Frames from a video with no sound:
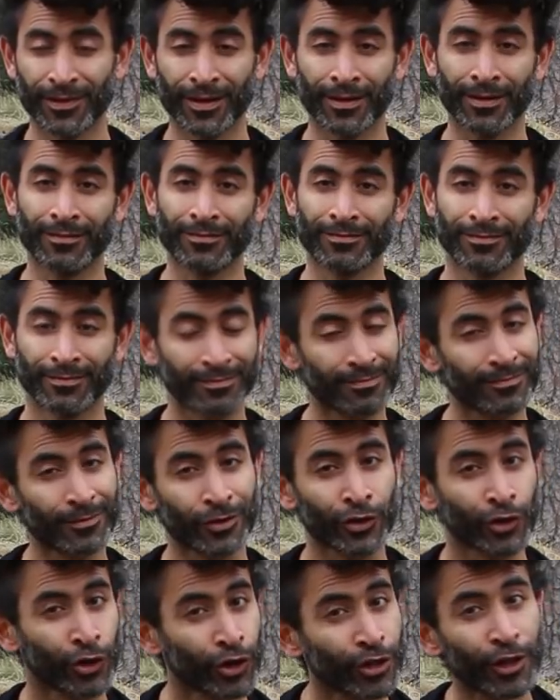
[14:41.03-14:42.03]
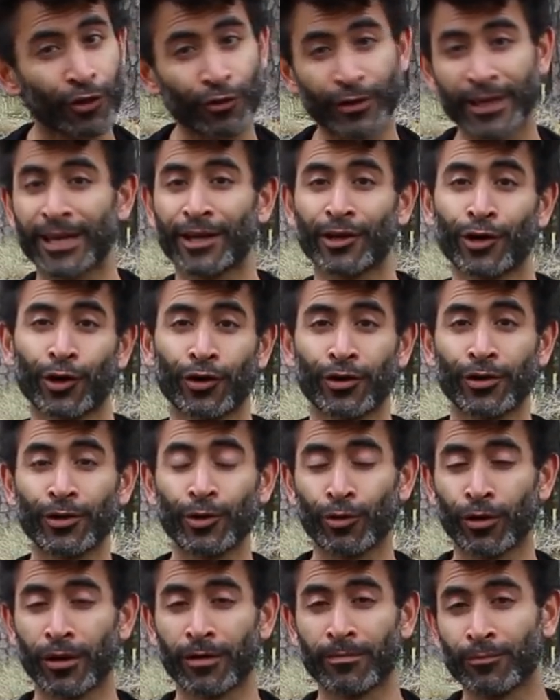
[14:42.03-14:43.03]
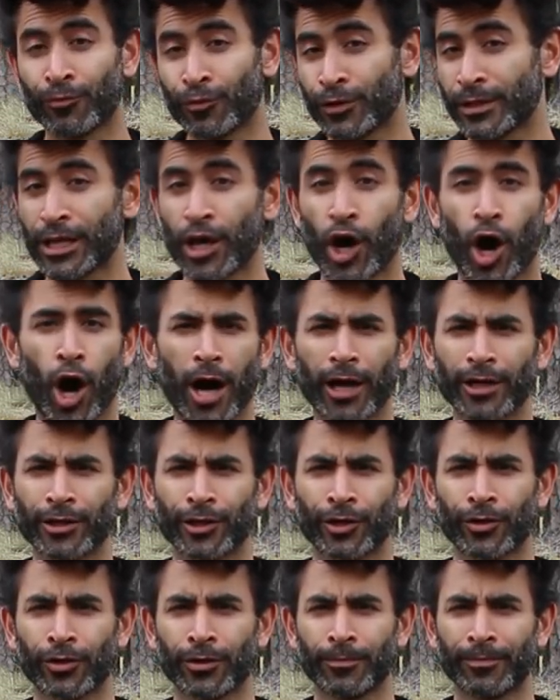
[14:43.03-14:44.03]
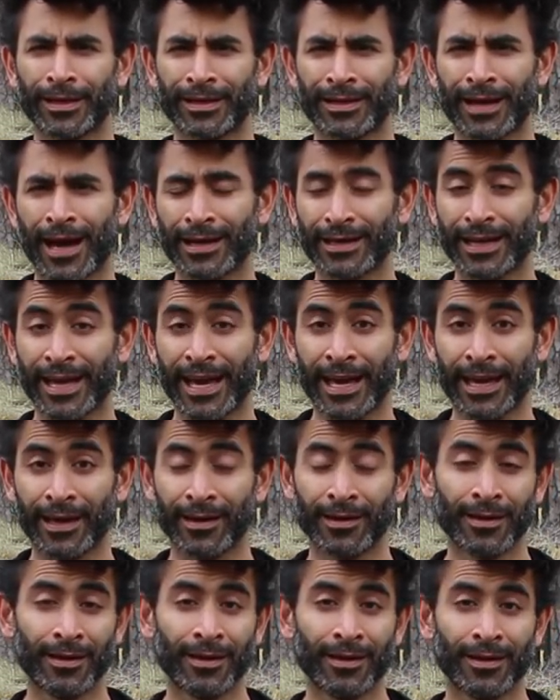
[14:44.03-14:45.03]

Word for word: a good looking girl or a really hot girl, but not a